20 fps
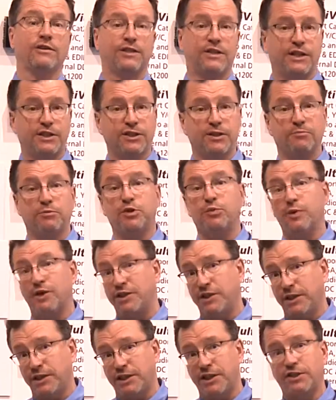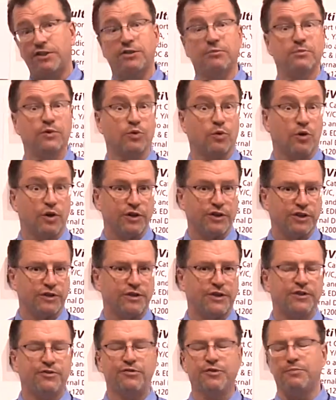systems, switching systems, or
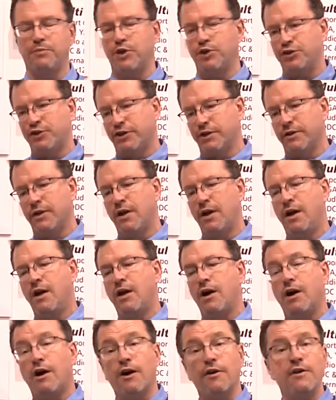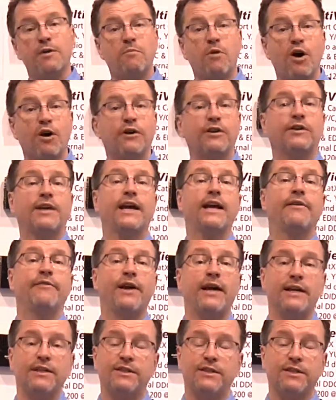just distribution on the market that have
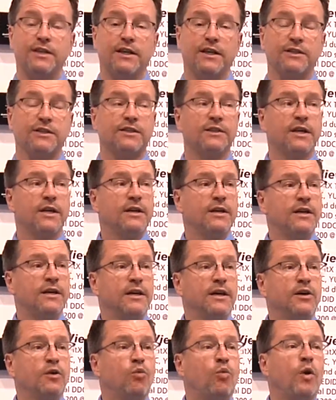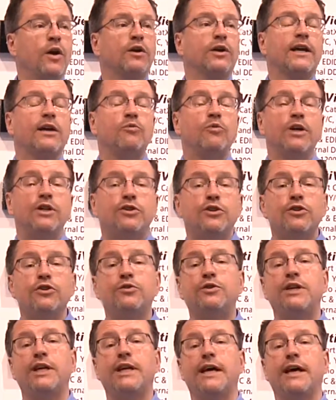asked us, what can we do
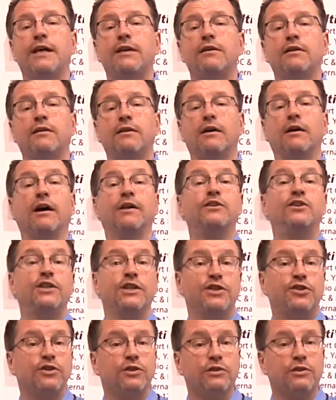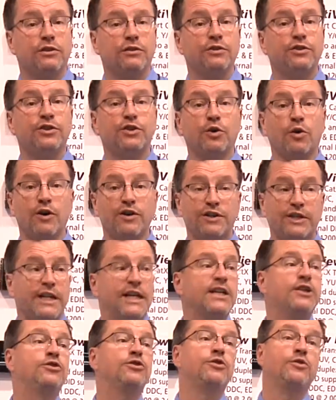to get a digital source
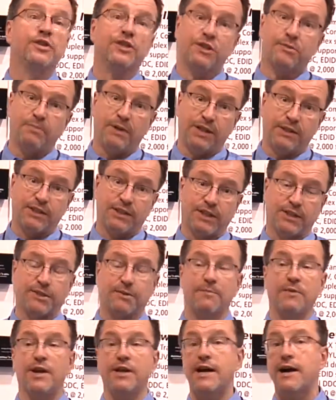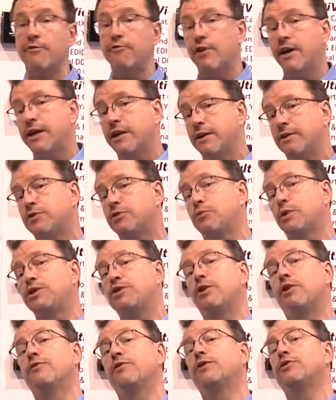into this big system? They're not ready to
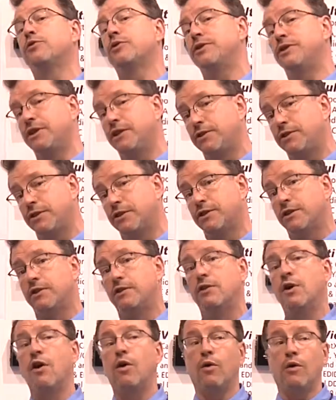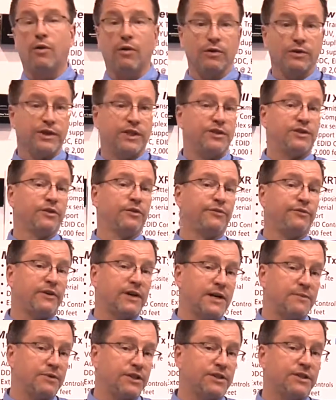switch over to a all digital
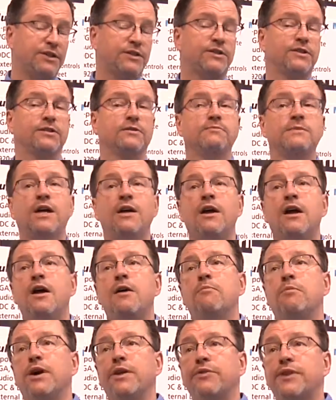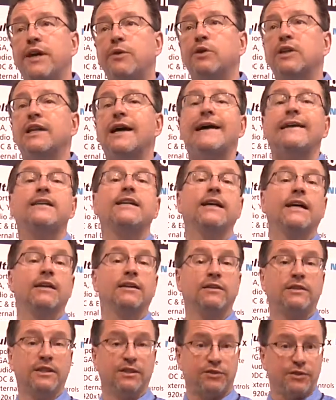fiber system, but they would like to get
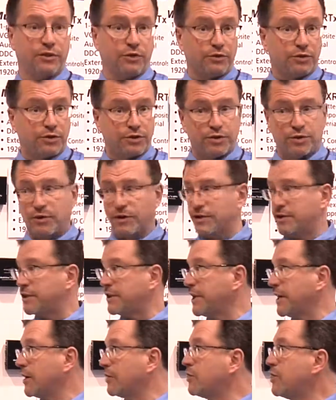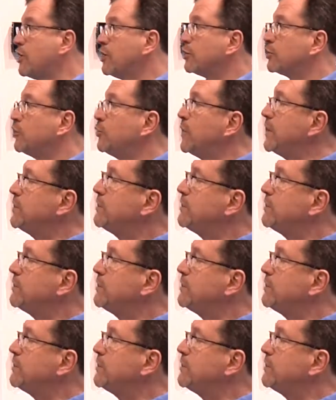a digital source there. So we